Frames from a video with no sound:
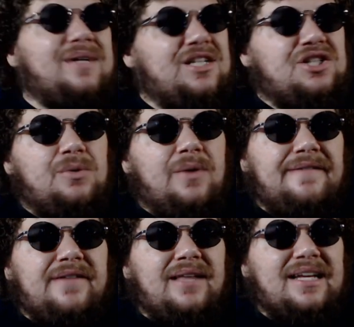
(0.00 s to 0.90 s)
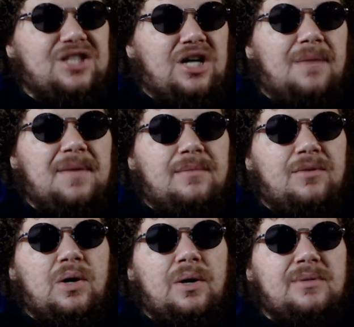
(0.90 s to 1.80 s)
an issue where I felt like Tommy
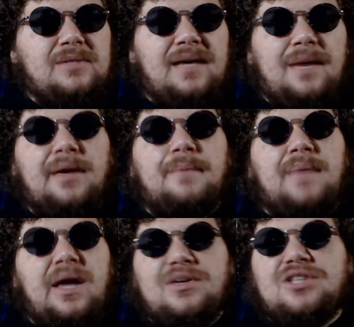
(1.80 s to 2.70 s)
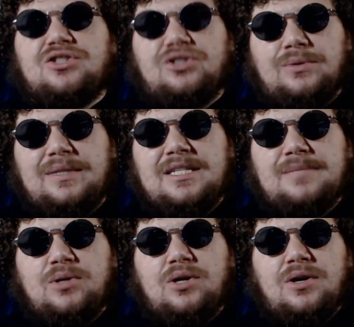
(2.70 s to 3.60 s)
Amura was becoming a Mary Sue in this
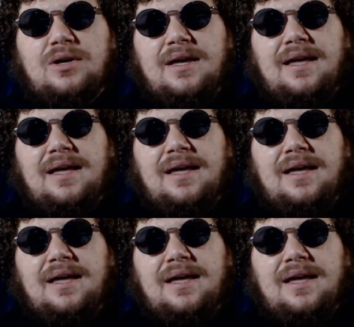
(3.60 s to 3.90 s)
book,